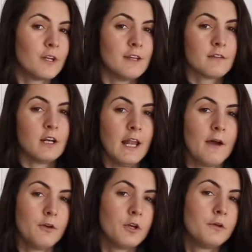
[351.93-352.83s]
and it's going to
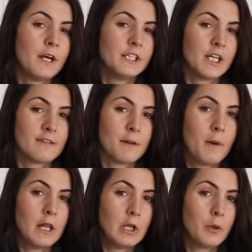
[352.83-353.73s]
allow you to digest them
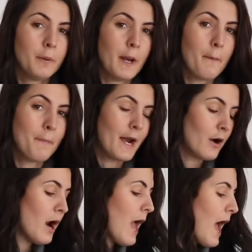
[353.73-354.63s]
a little bit
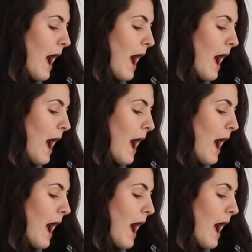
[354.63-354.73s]
better.